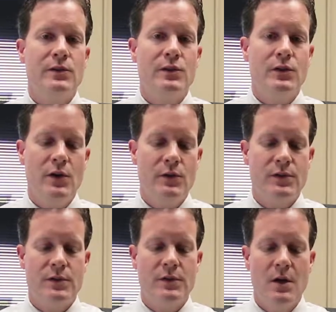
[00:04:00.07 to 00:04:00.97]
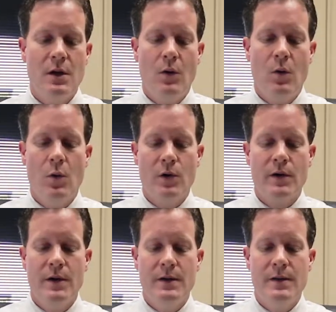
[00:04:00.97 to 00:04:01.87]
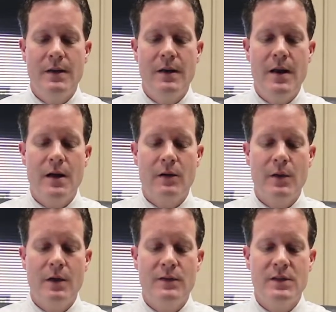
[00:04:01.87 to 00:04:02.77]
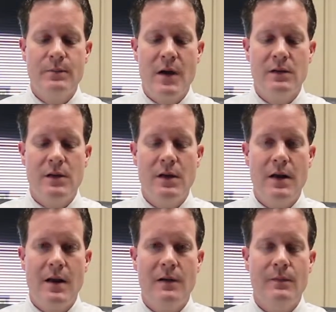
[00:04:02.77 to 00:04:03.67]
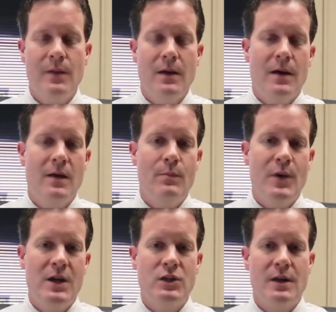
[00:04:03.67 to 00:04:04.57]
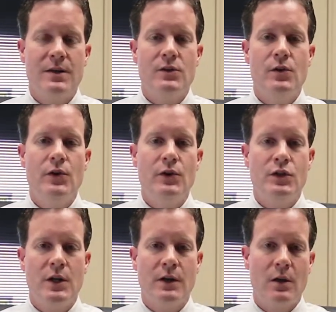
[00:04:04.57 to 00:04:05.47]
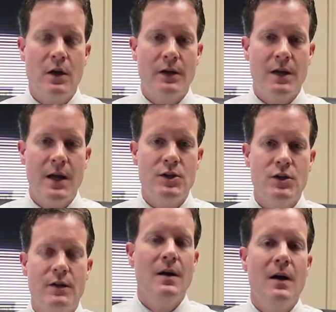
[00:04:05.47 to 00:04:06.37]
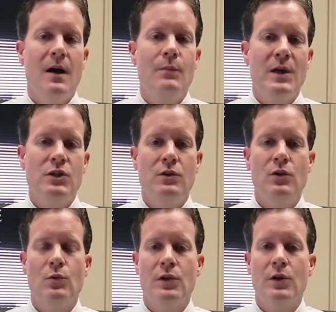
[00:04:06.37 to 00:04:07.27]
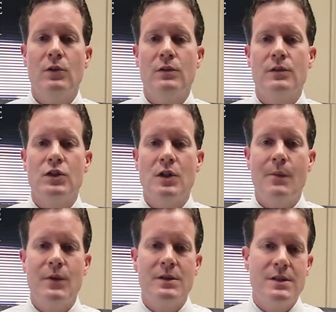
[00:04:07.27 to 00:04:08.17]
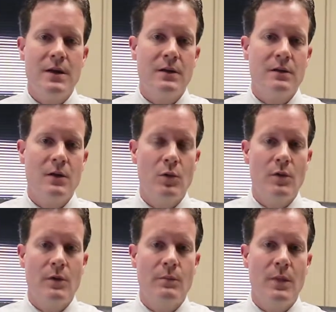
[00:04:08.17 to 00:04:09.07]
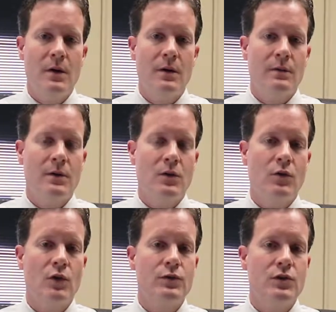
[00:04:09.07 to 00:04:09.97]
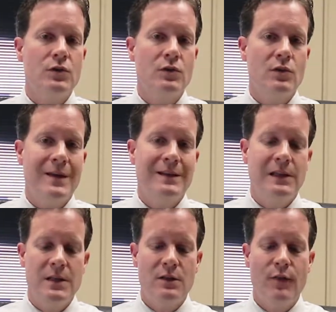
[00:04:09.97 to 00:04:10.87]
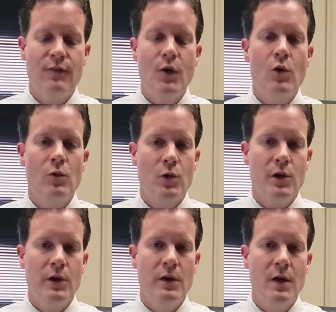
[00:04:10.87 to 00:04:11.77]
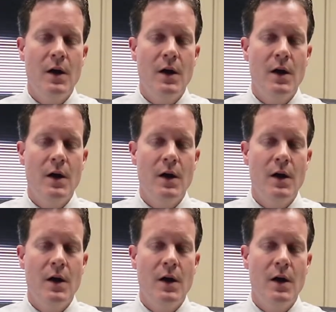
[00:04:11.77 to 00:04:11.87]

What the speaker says: stenosis or narrowing of the spinal canal and the patient has neurogenic claudication. A patient who were to go to the shopping center and go to the grocery store that leans forward